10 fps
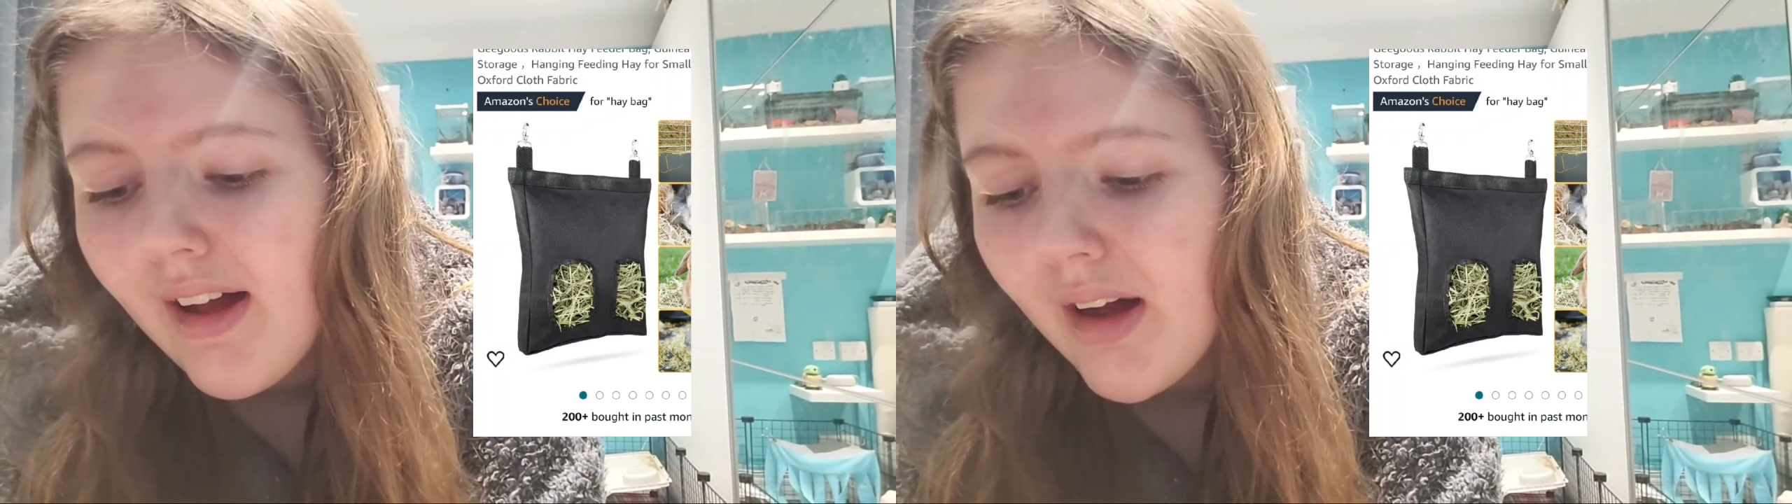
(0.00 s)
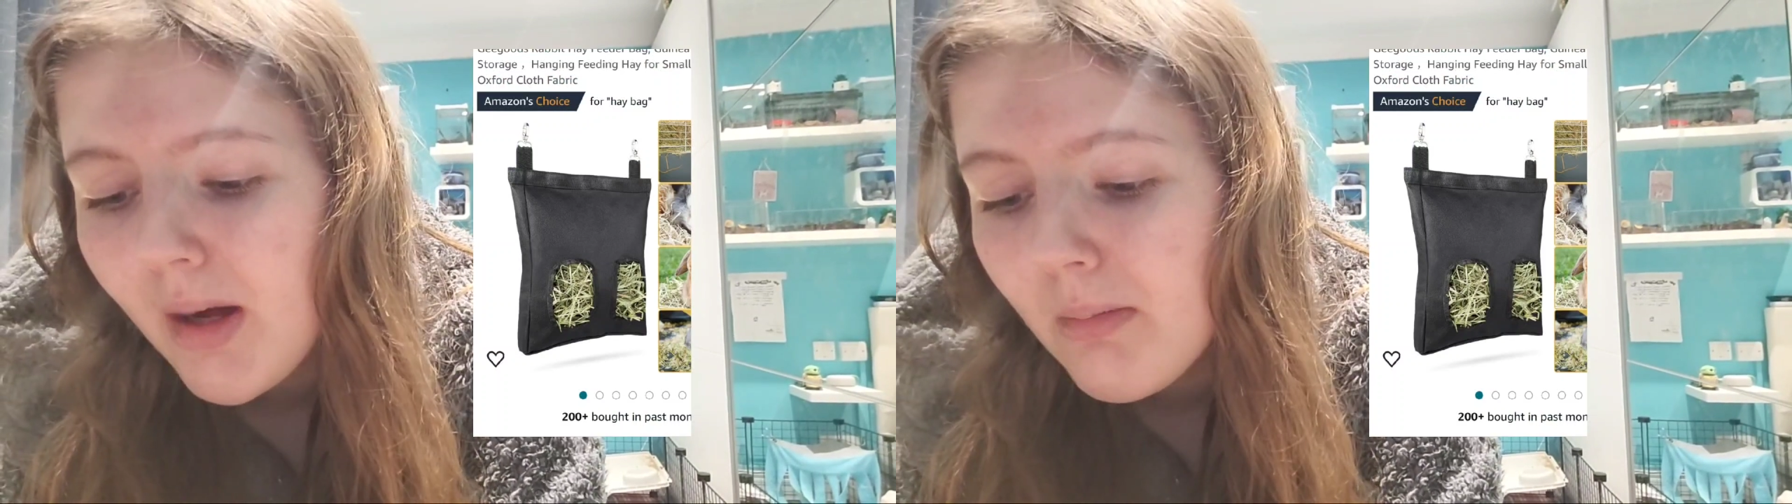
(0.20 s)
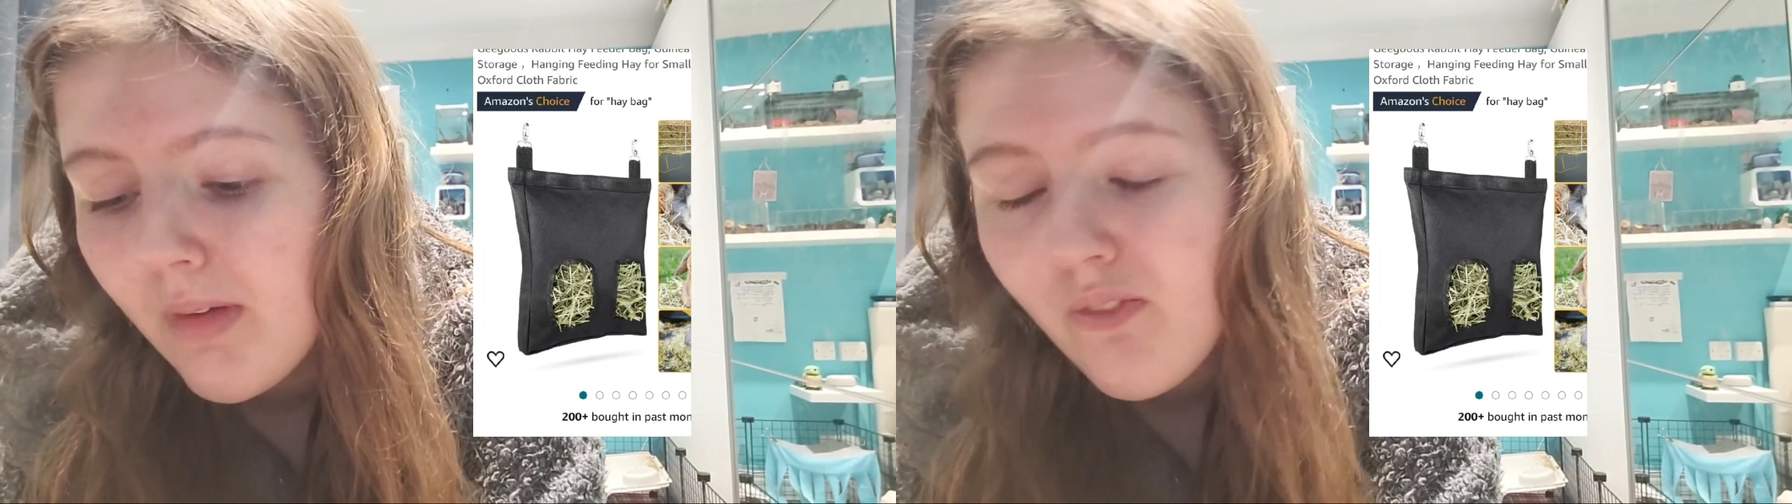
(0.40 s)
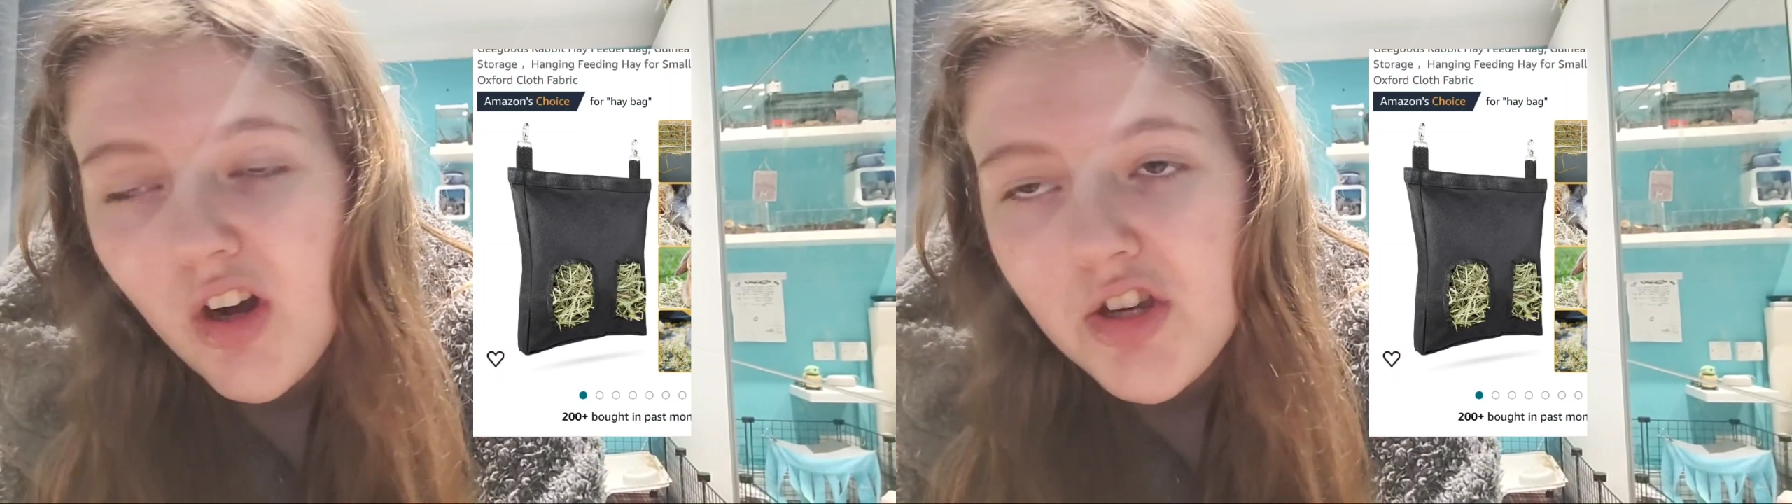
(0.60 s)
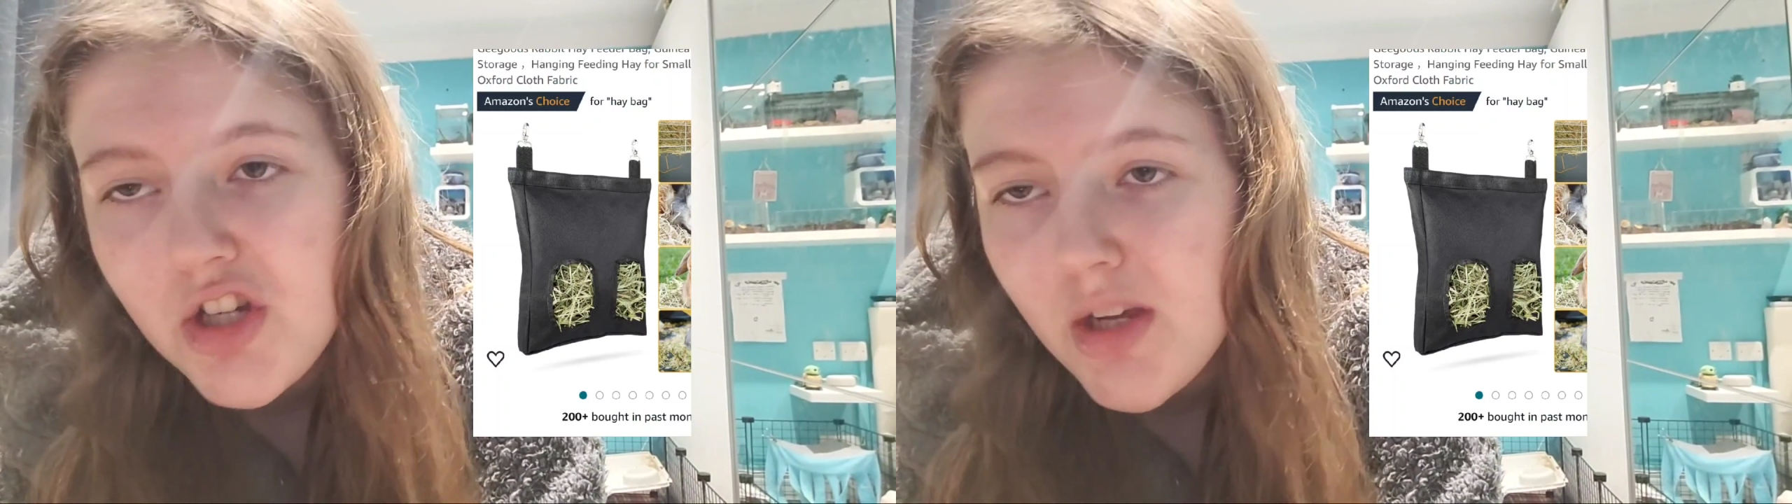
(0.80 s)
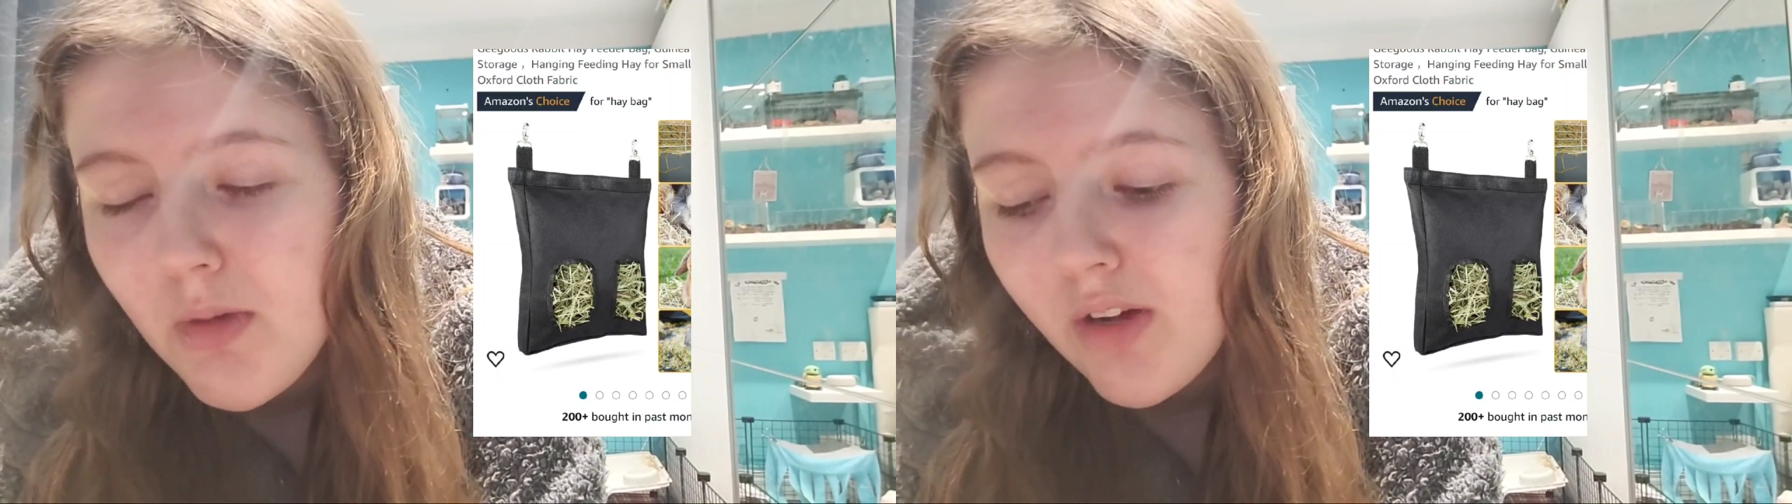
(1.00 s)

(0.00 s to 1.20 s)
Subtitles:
Very cheap.